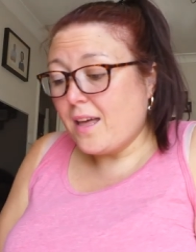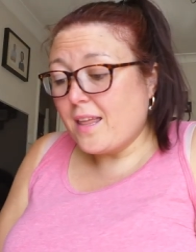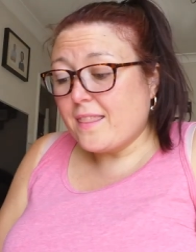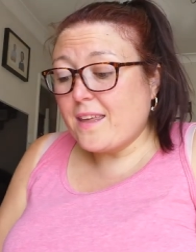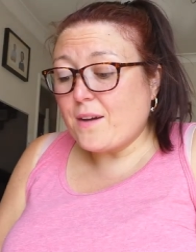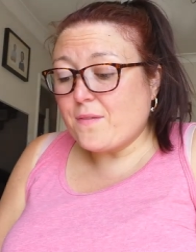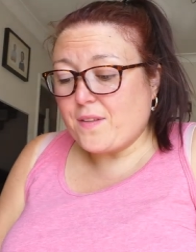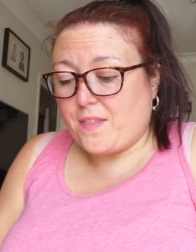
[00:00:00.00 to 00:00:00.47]

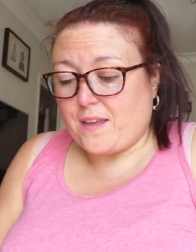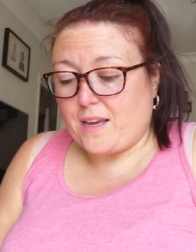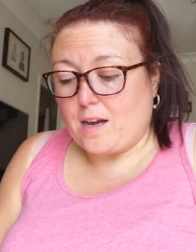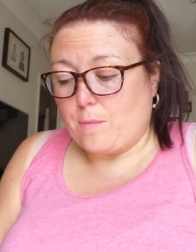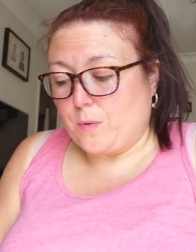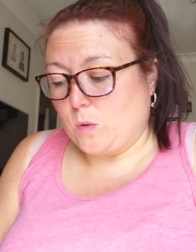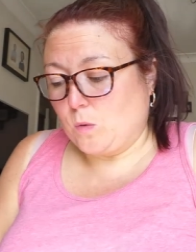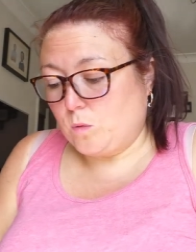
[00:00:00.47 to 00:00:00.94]
the other
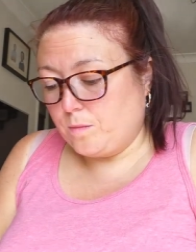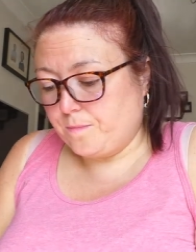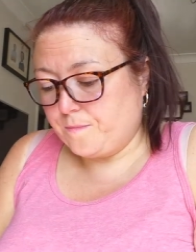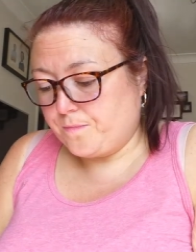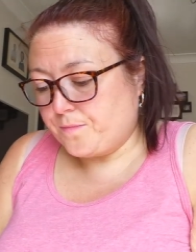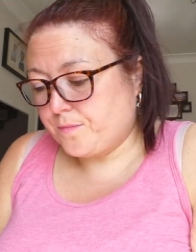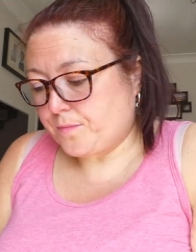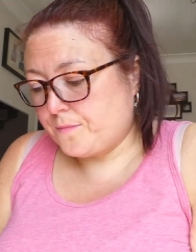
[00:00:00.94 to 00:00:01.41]
thing I bought
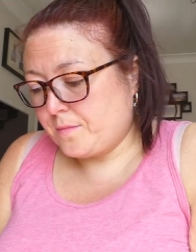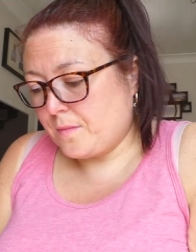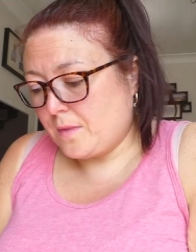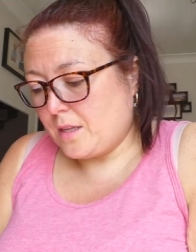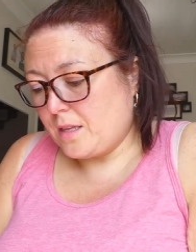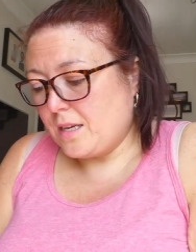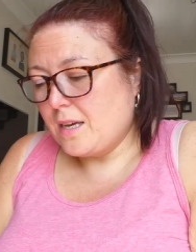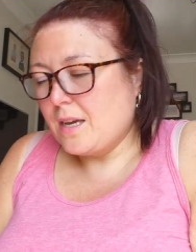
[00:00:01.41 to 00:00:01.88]

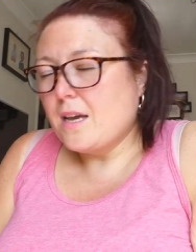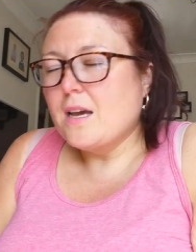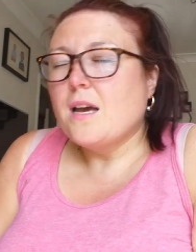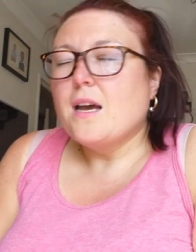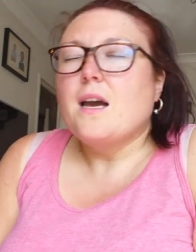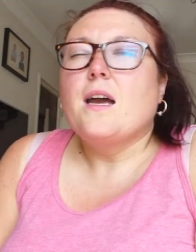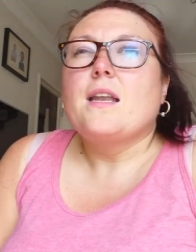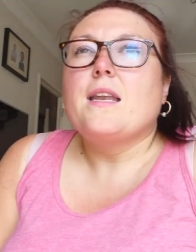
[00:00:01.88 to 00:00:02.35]

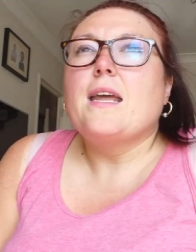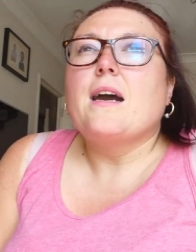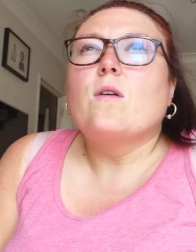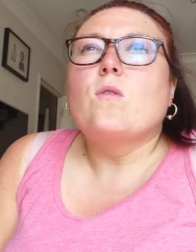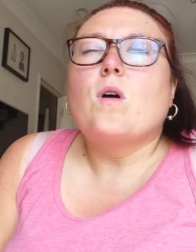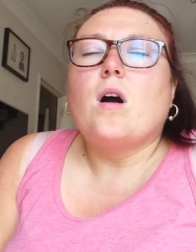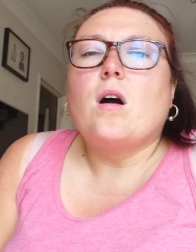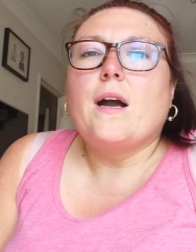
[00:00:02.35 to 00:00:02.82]

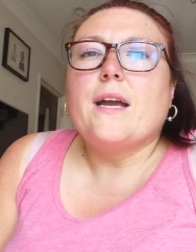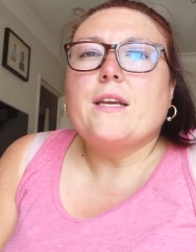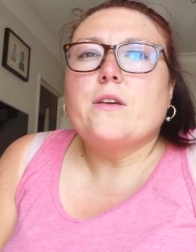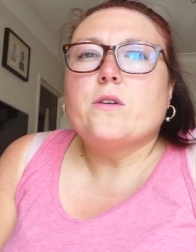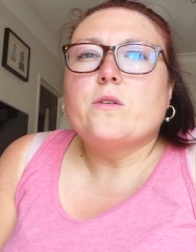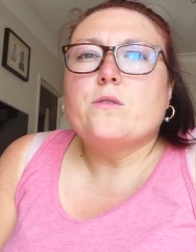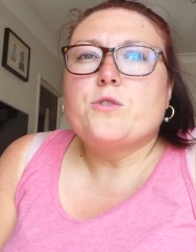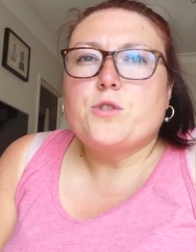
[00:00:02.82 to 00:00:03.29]
now, I
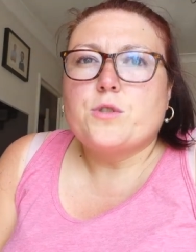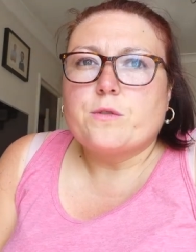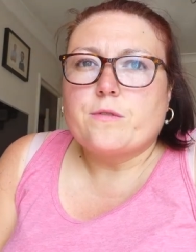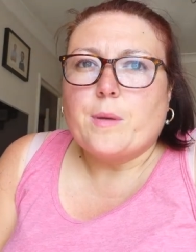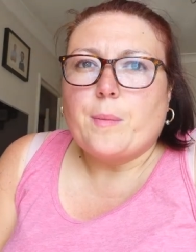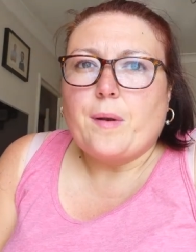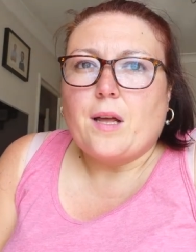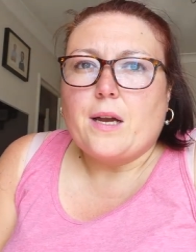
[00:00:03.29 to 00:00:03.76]
use
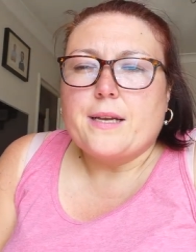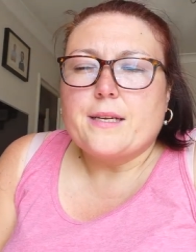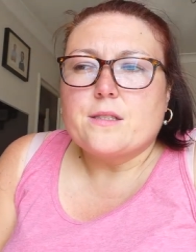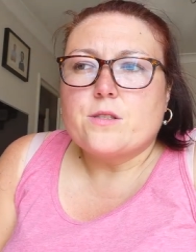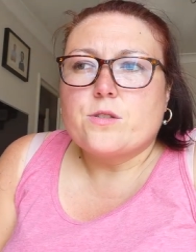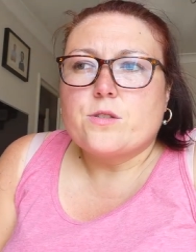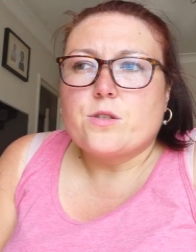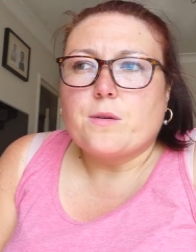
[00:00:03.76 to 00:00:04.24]
jewellery
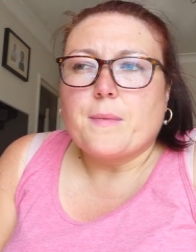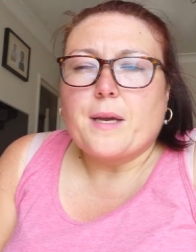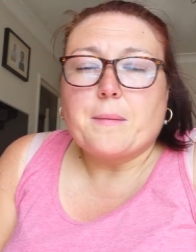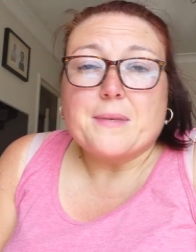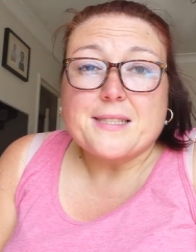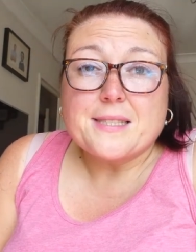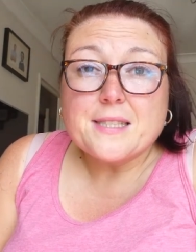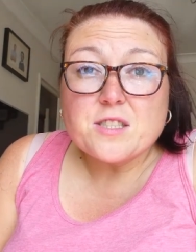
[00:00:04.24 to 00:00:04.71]
pliers to
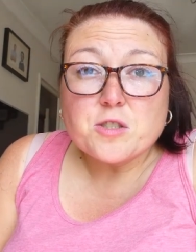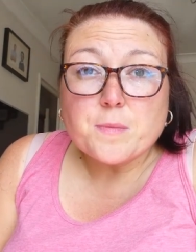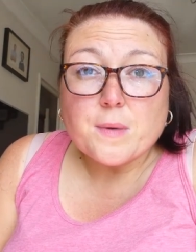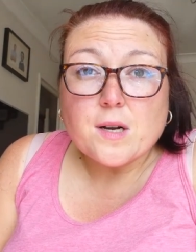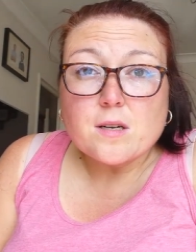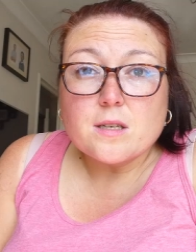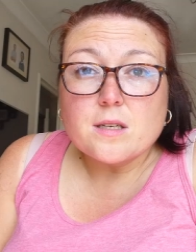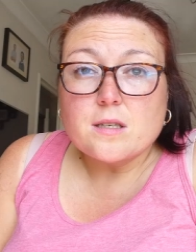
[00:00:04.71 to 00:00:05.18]
make my stitch
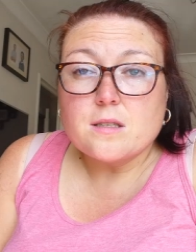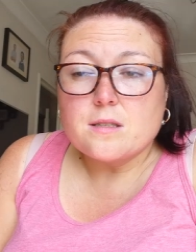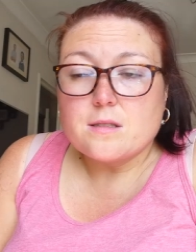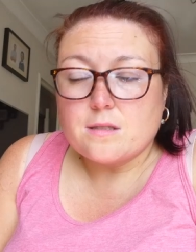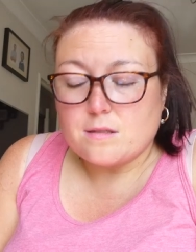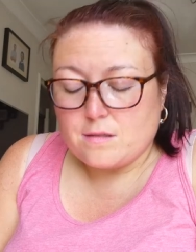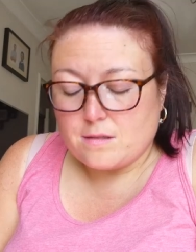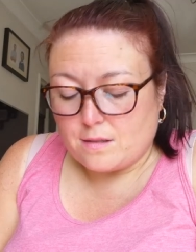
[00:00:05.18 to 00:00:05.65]

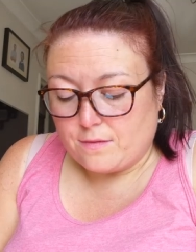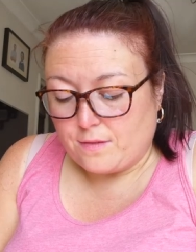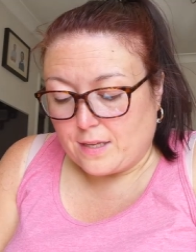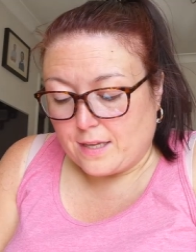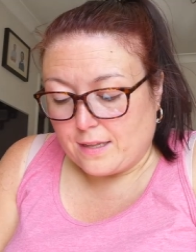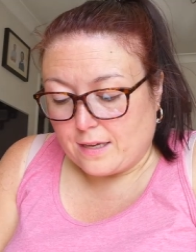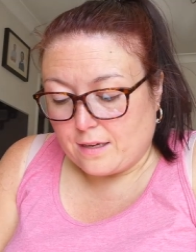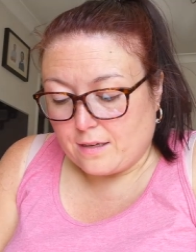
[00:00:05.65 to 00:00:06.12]
markers and
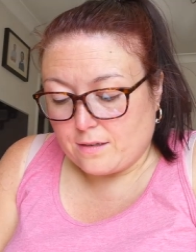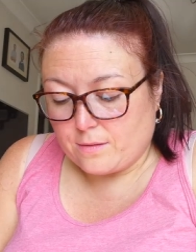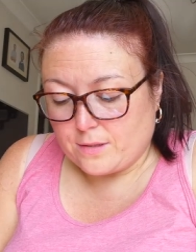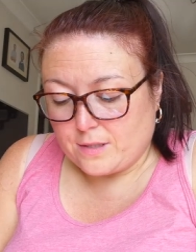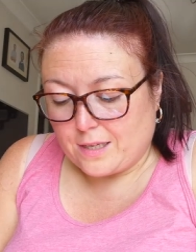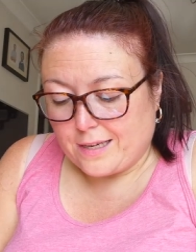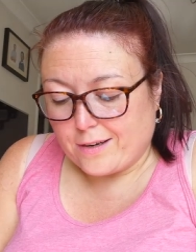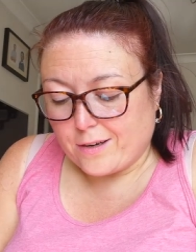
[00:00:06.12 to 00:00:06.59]
stuff like that, and I
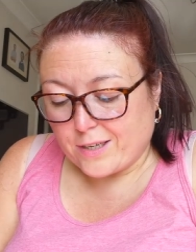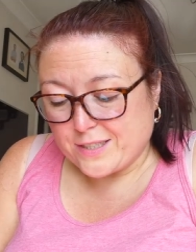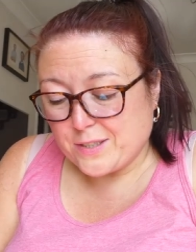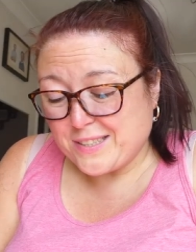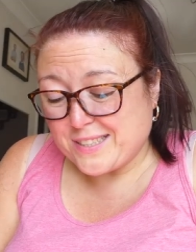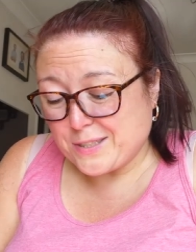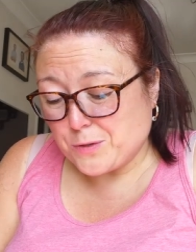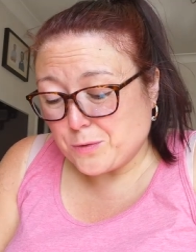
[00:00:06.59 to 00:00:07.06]
was like, oh, I
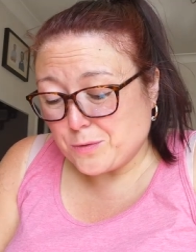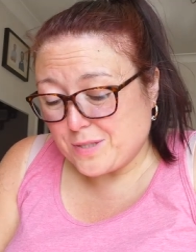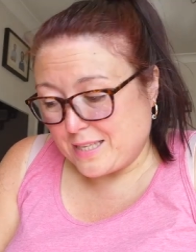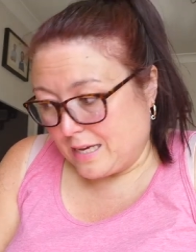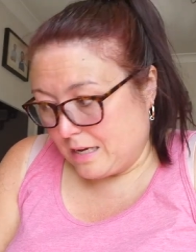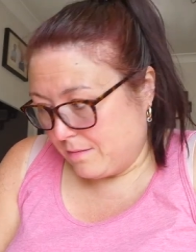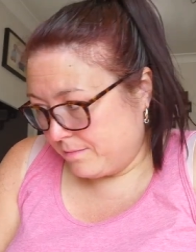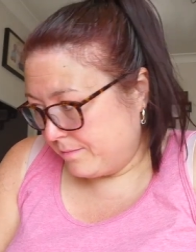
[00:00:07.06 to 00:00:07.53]
need a new
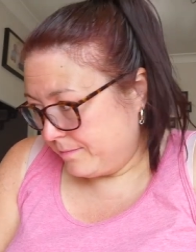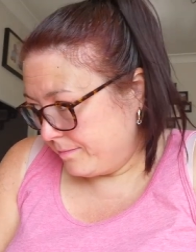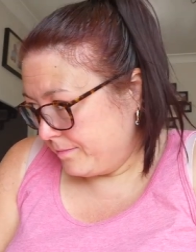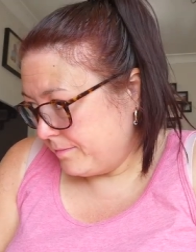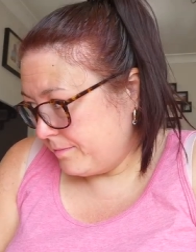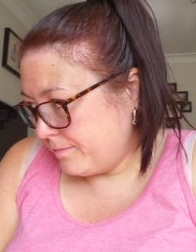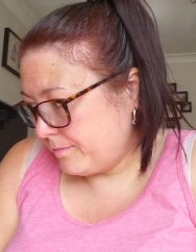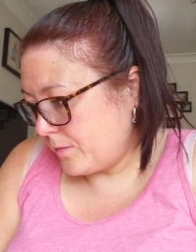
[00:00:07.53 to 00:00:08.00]
set,
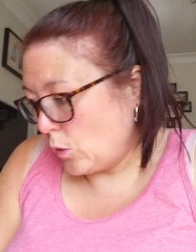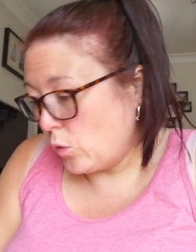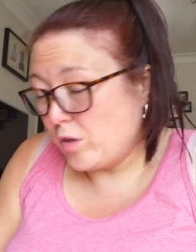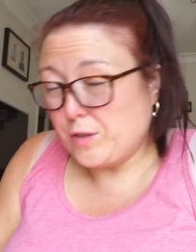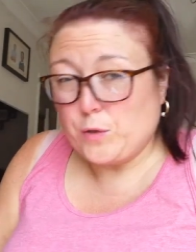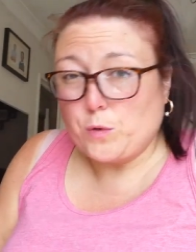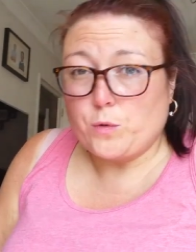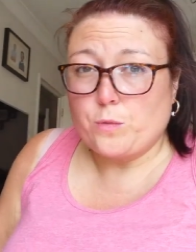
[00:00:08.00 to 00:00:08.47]

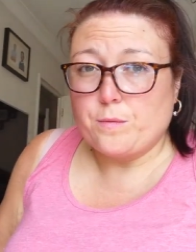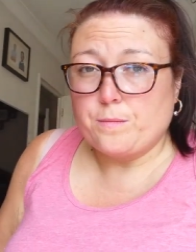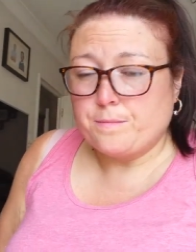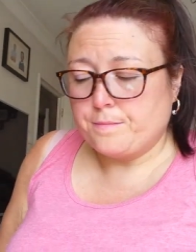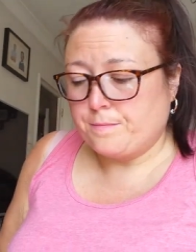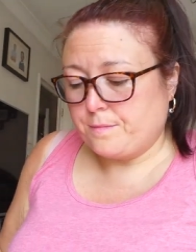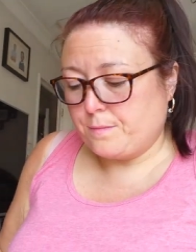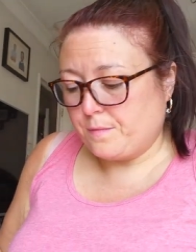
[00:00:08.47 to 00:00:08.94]
or a new
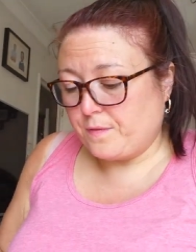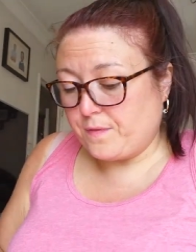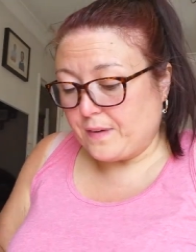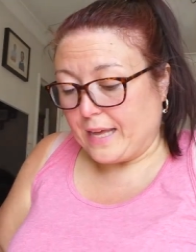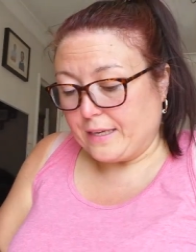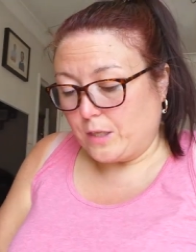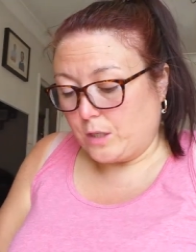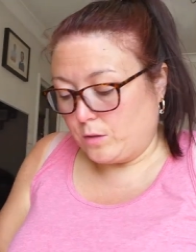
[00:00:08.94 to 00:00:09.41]

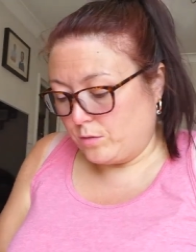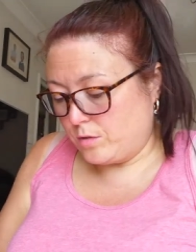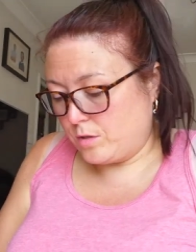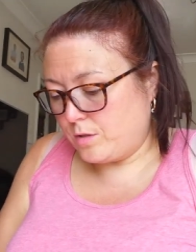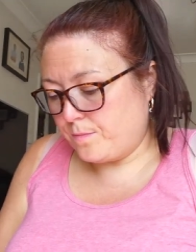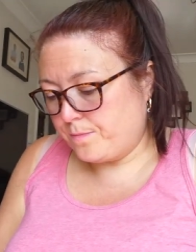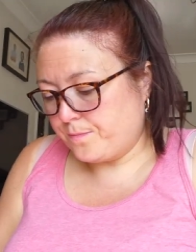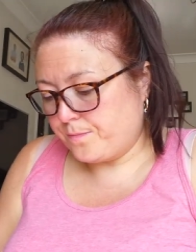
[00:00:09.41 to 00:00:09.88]
flat
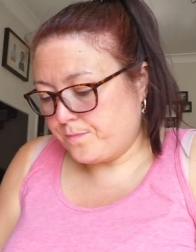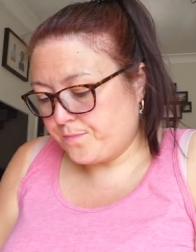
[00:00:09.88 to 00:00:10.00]
nose.